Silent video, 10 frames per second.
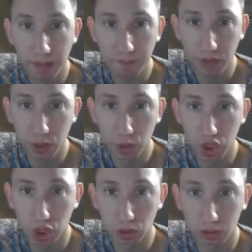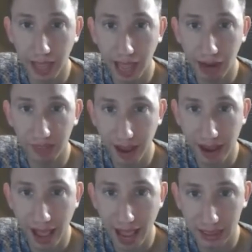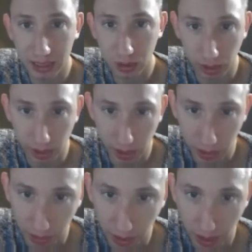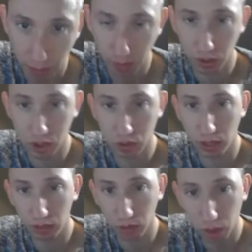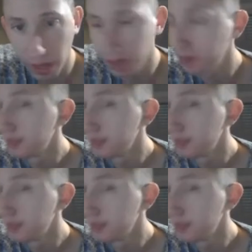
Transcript: you certainly have that access right here. The highway runs right through it.